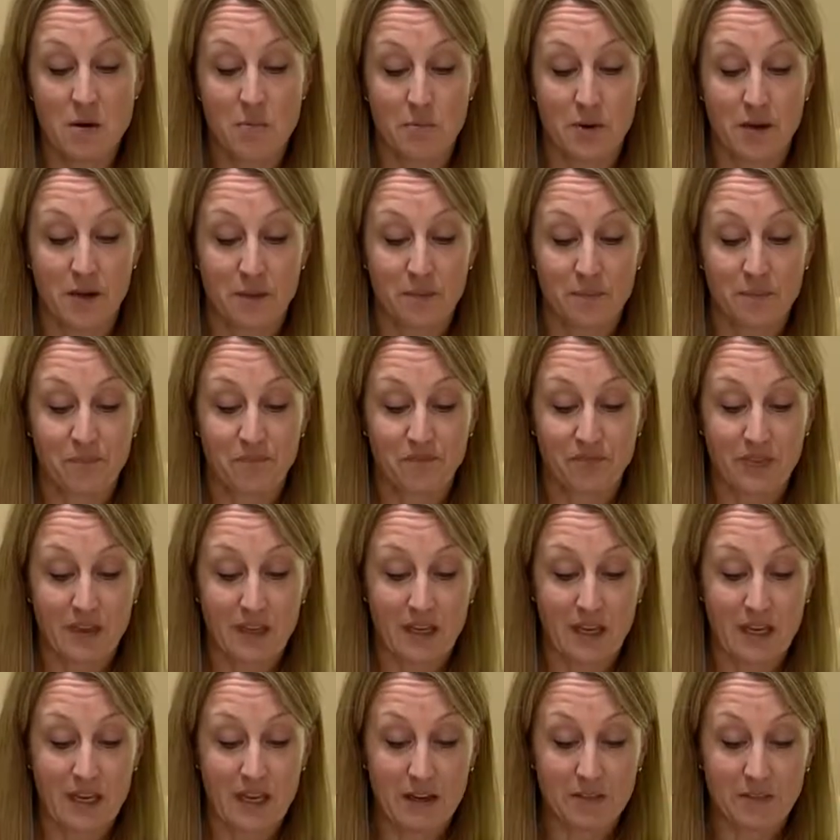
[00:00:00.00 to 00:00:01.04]
But
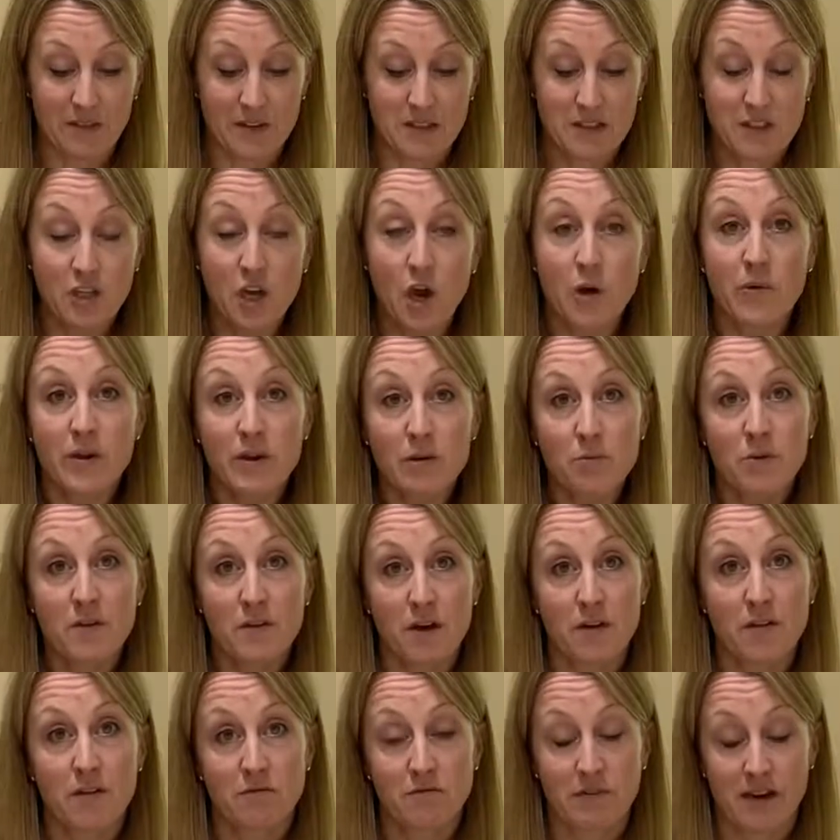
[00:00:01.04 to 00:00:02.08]
if it's going with
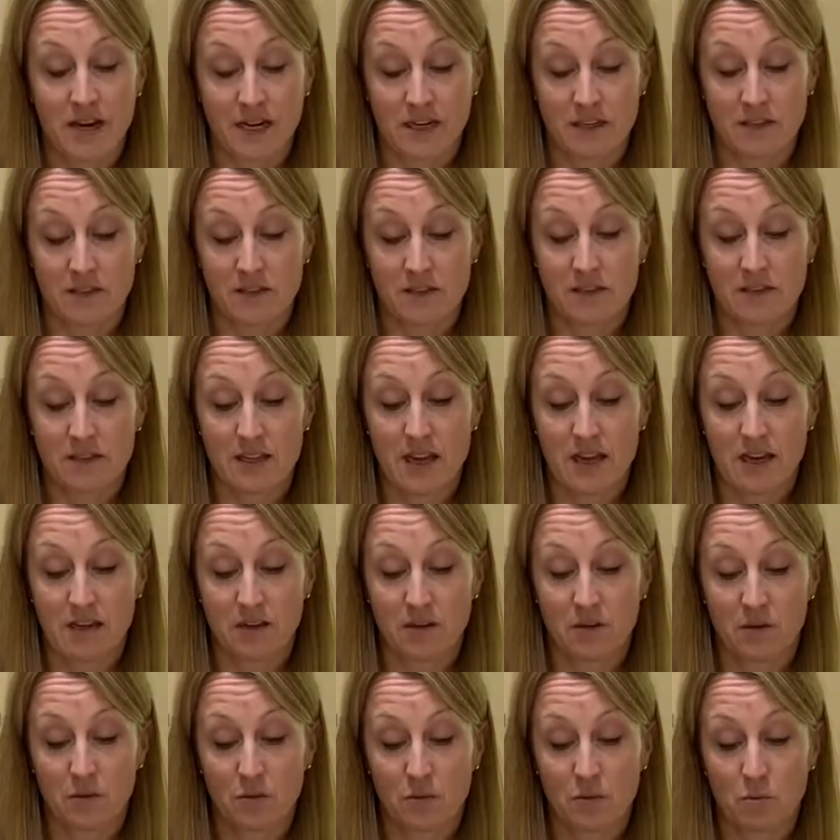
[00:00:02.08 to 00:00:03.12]
other rings,
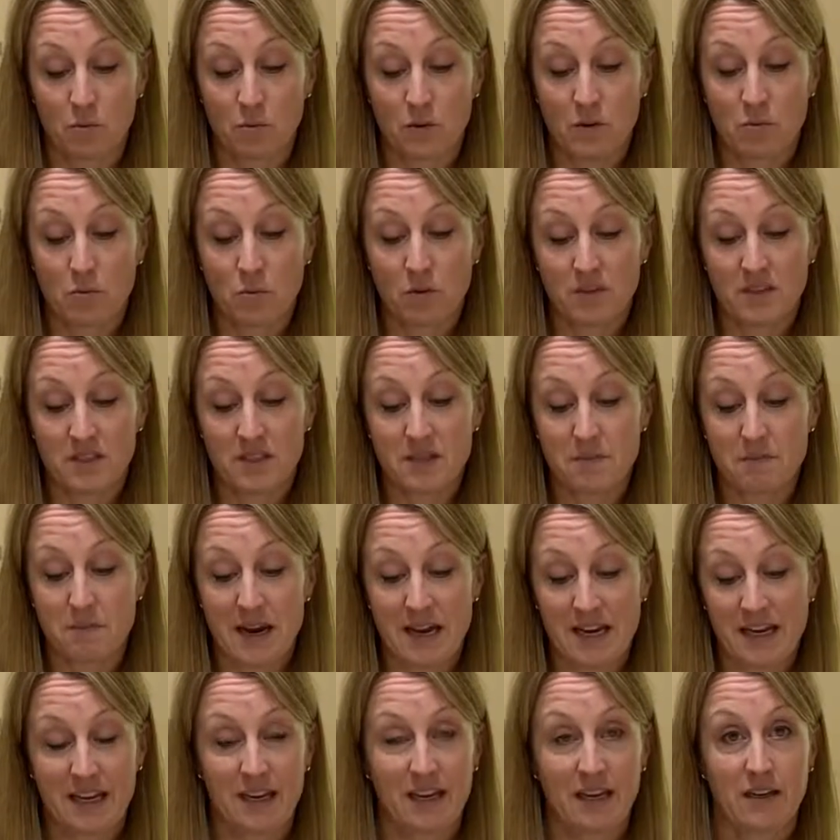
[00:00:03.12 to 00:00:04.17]
then we want to
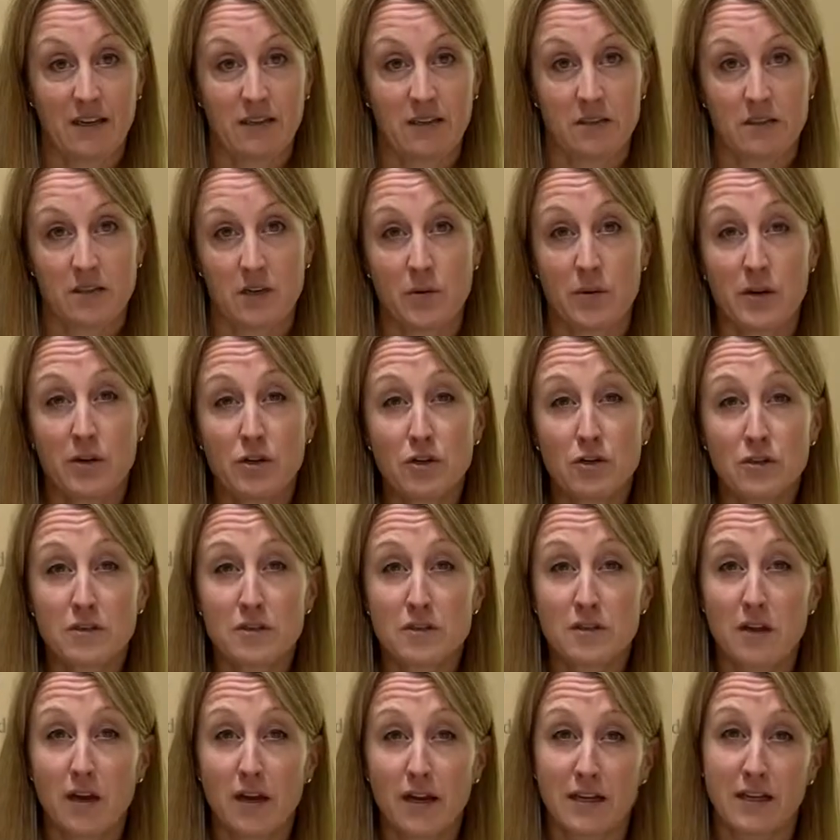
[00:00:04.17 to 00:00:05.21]
make it so it
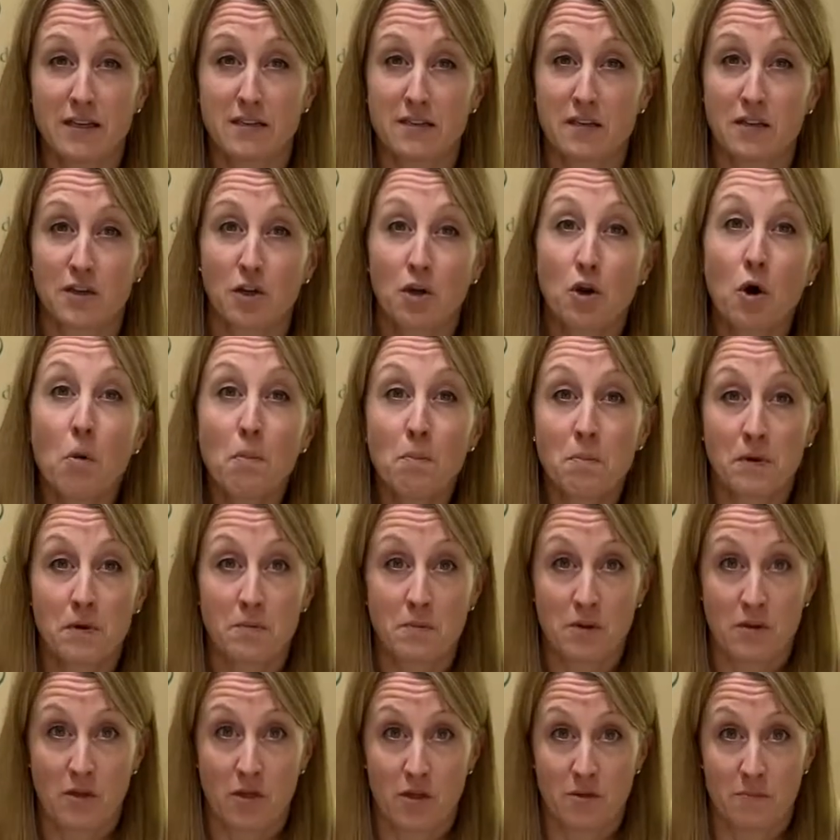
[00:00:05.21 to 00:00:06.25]
looks like it's going to
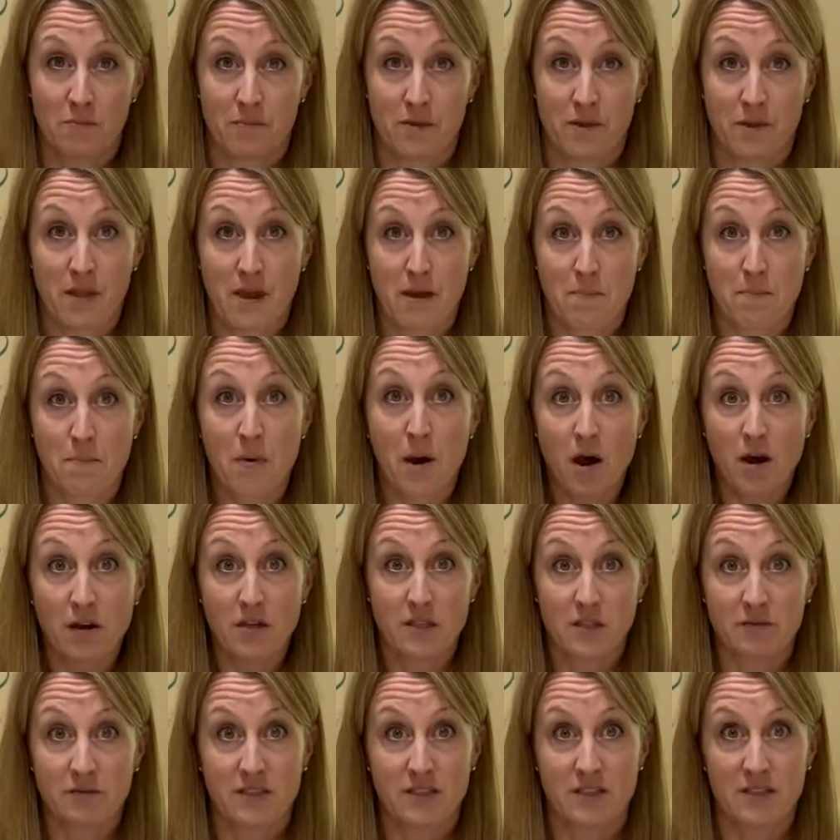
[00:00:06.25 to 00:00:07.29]
complement them, that they're
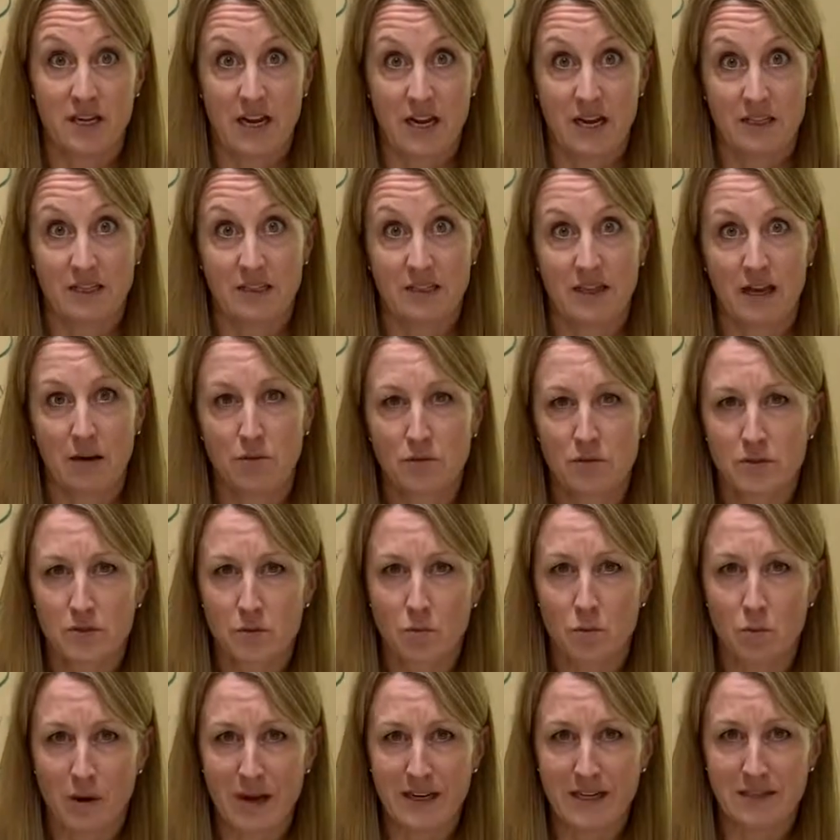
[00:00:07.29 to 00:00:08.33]
part of a set, and that was
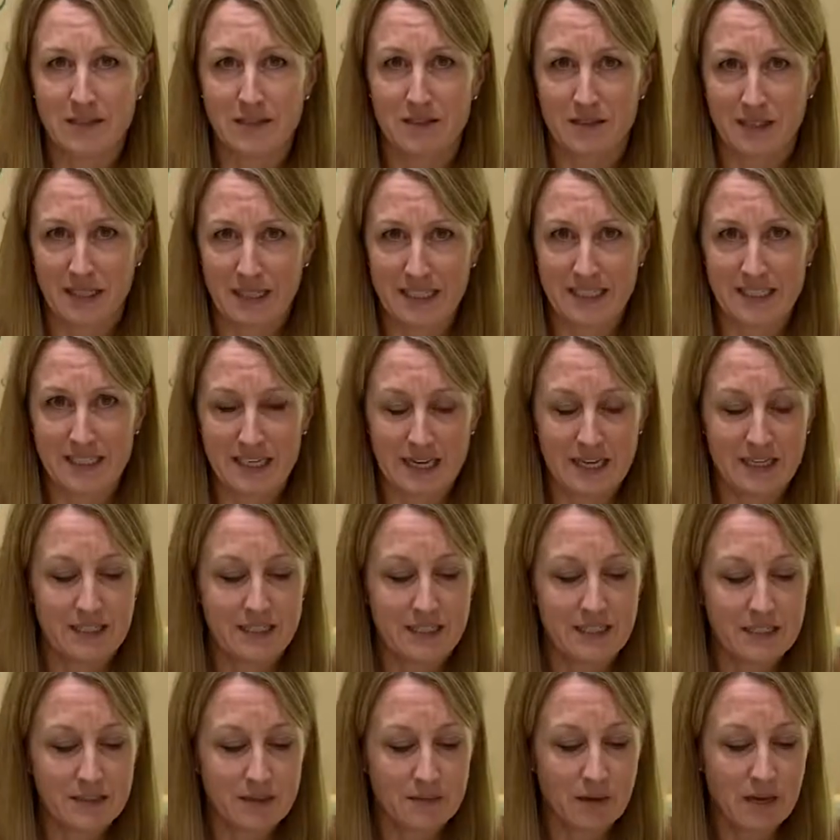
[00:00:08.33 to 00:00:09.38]
always
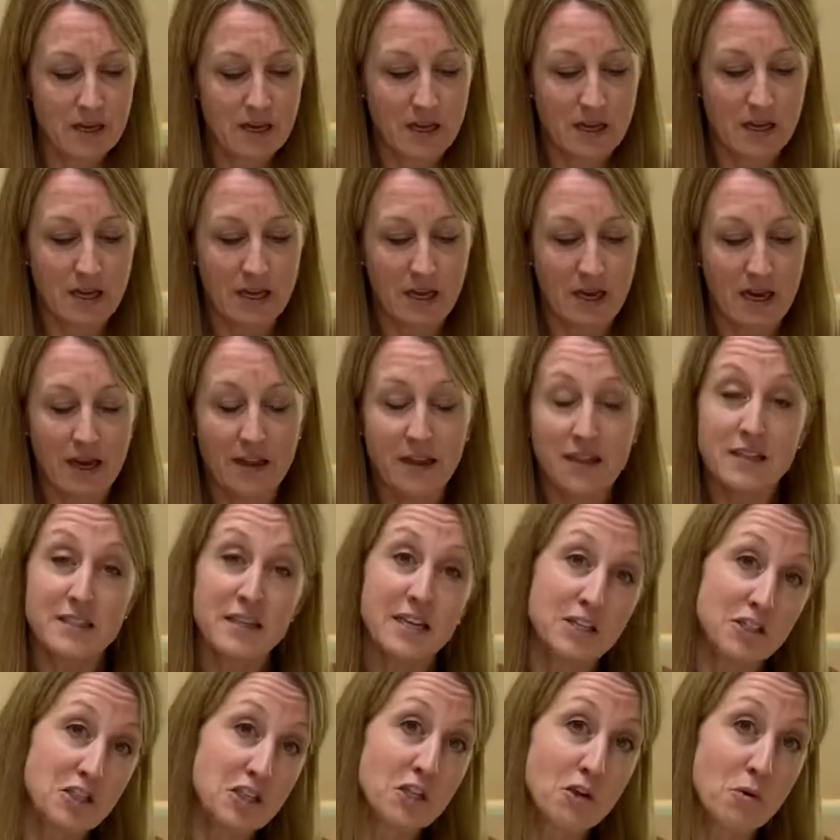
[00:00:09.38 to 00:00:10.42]
intended. And that's
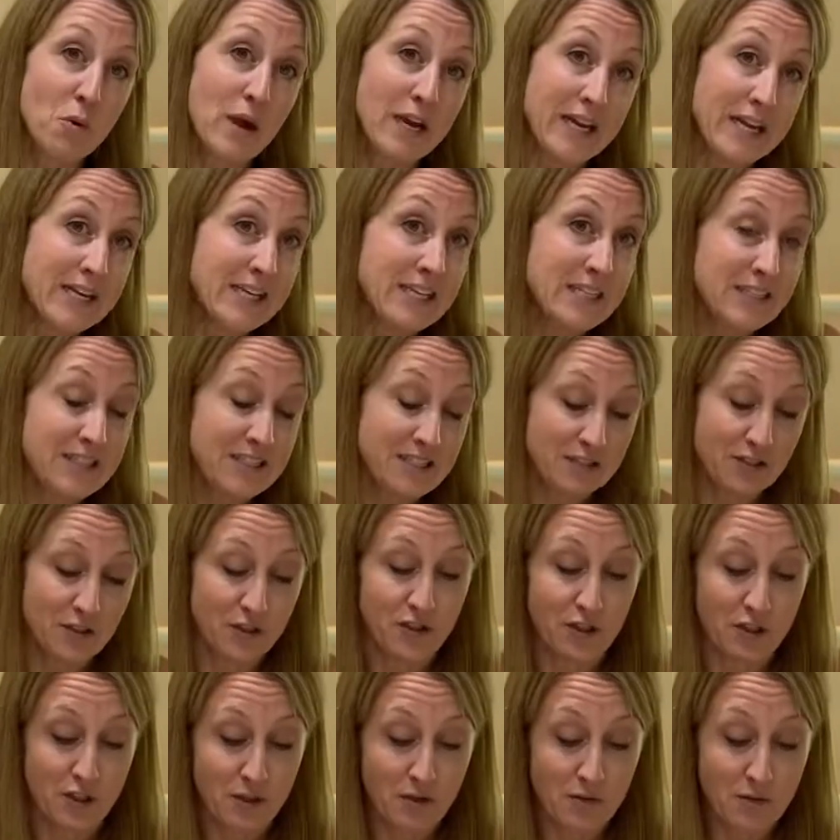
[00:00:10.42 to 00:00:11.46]
actually quite easy to
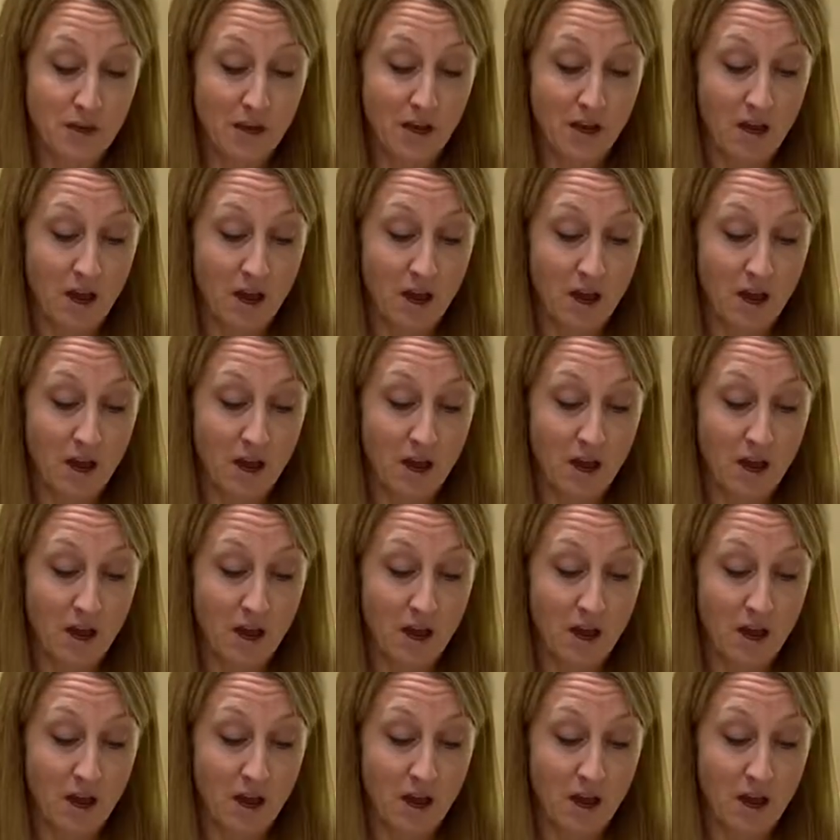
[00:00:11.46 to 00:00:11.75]
do.